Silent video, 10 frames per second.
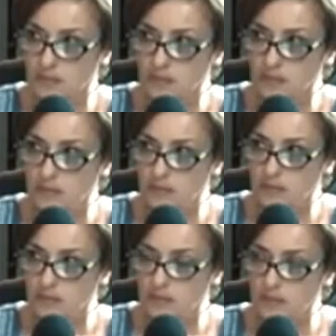
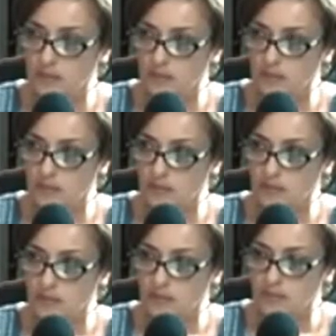
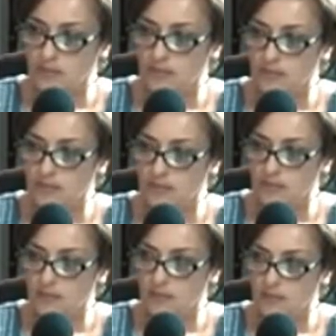
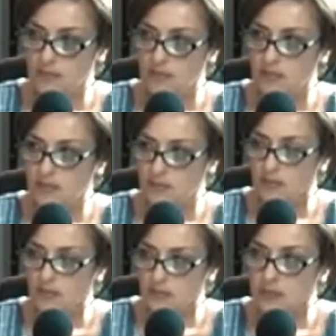
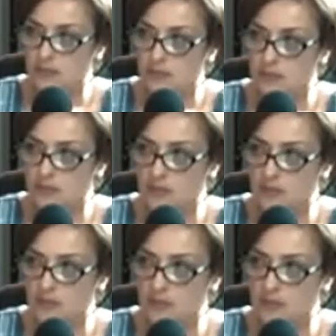
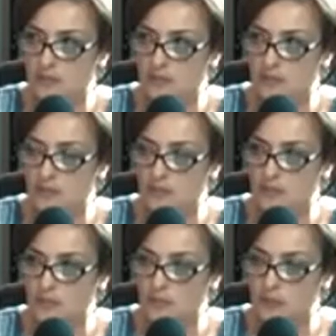
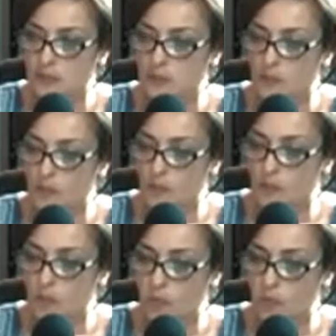[no speech]